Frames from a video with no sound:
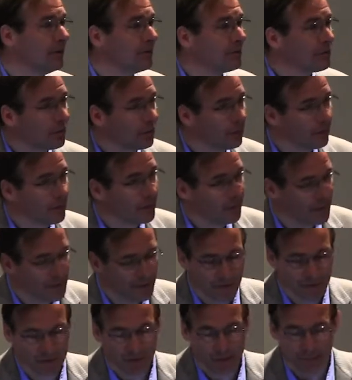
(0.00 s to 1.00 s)
So
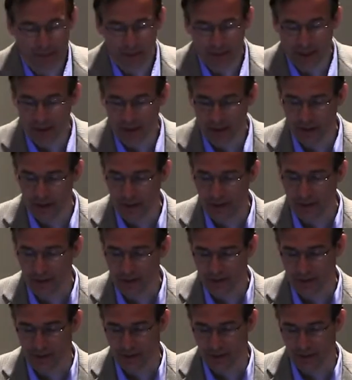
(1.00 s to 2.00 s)
this is something that clearly
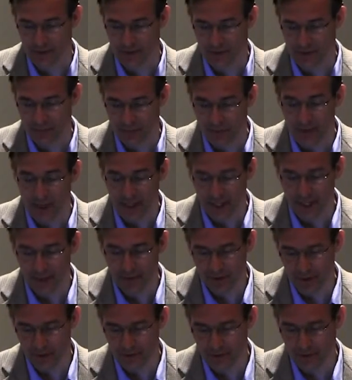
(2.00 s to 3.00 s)
is of great
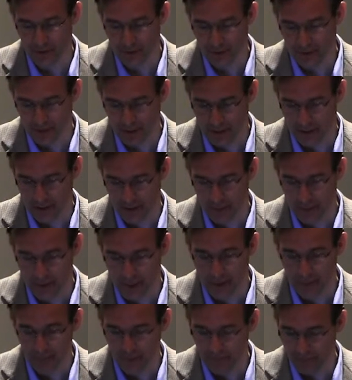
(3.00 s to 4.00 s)
interest to
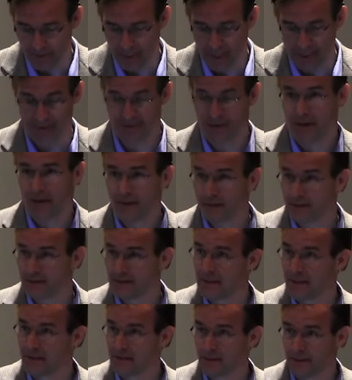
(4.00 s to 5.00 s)
them. I saw this
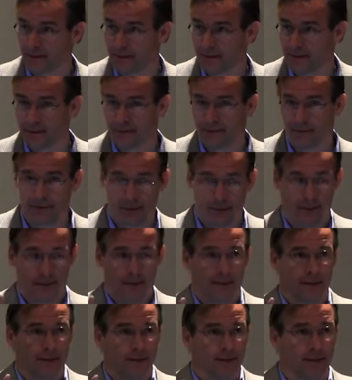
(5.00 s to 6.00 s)
sensor. It's
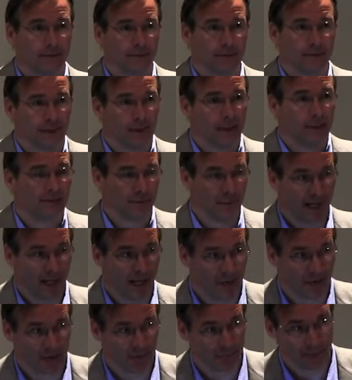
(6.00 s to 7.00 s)
about
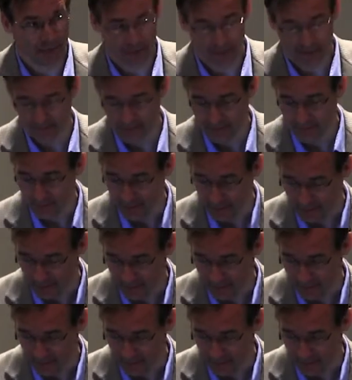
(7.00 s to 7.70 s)
$100.